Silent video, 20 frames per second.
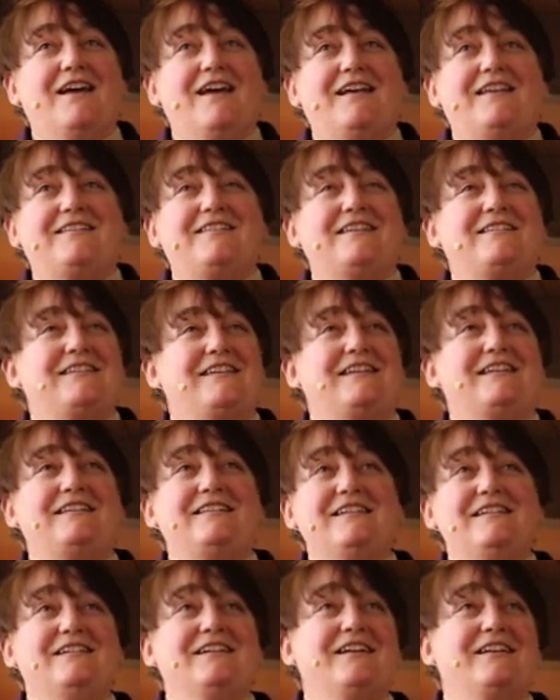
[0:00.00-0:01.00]
says it
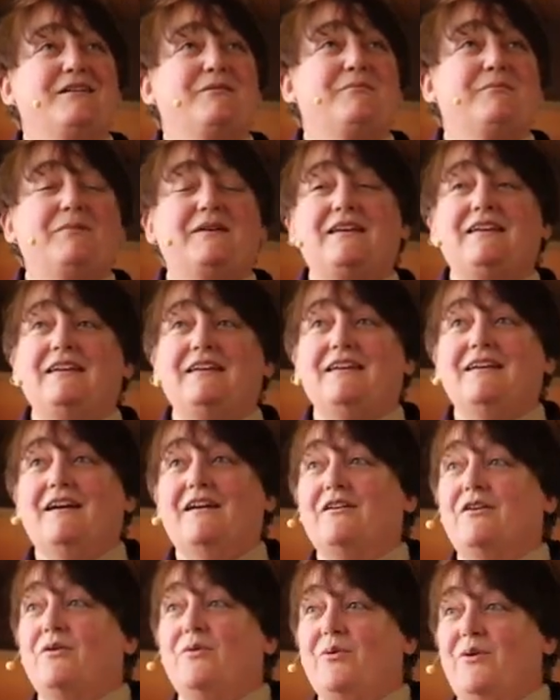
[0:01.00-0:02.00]
isn't going to be
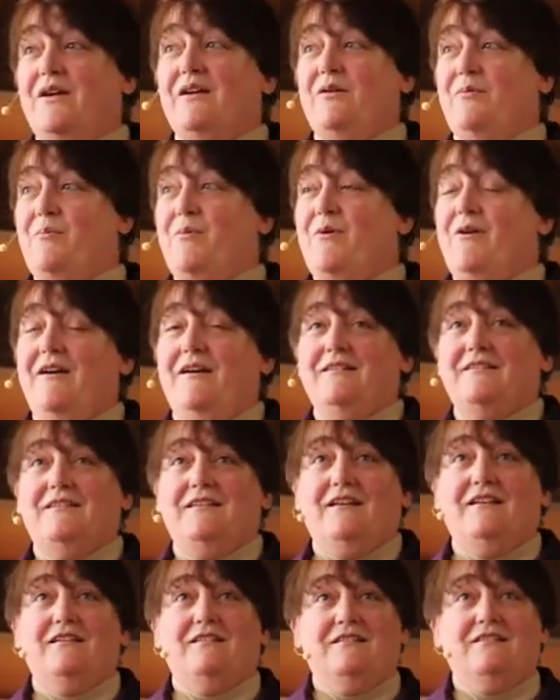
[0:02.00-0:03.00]
a quick
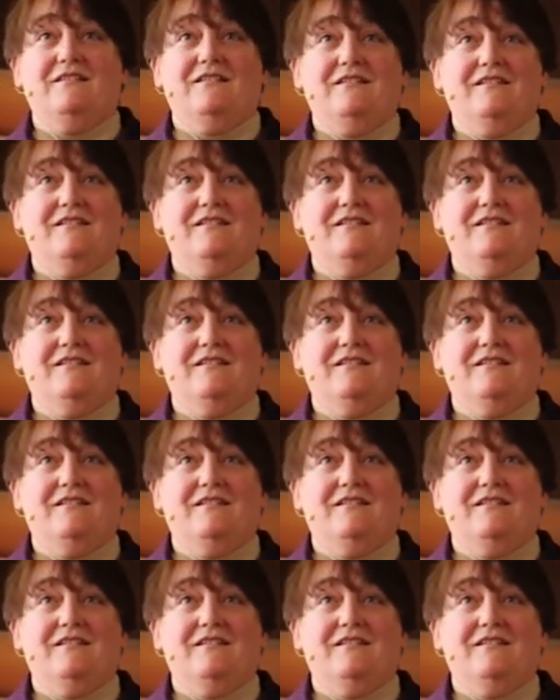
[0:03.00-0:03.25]
process.